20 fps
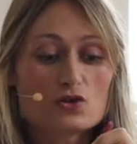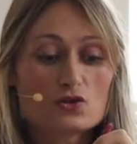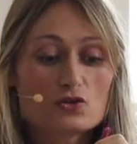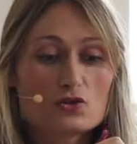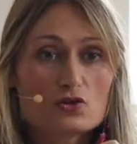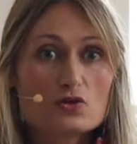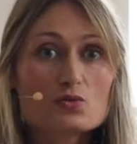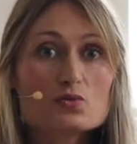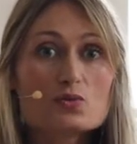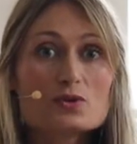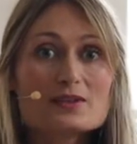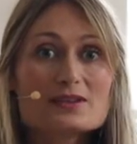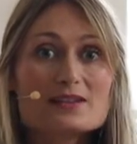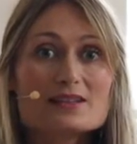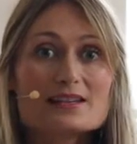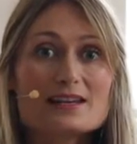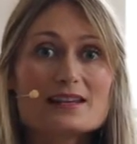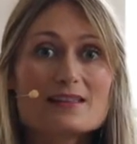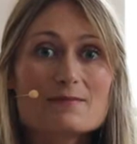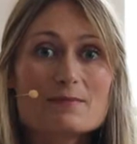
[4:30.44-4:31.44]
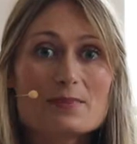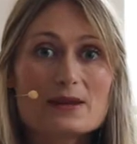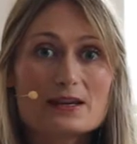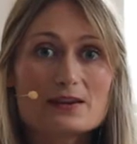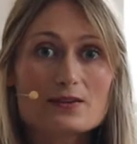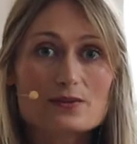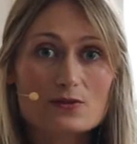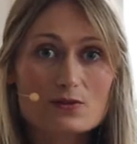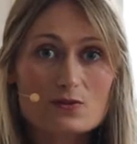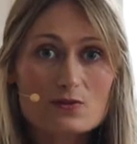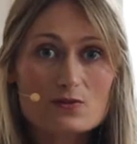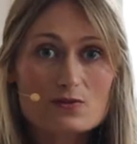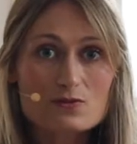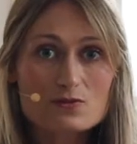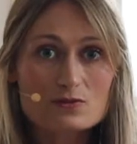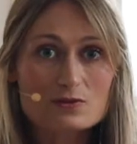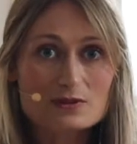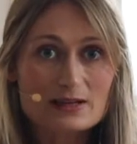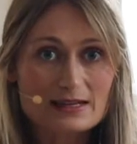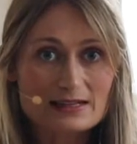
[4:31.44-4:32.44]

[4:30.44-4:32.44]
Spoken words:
you wouldn't see the bead at all,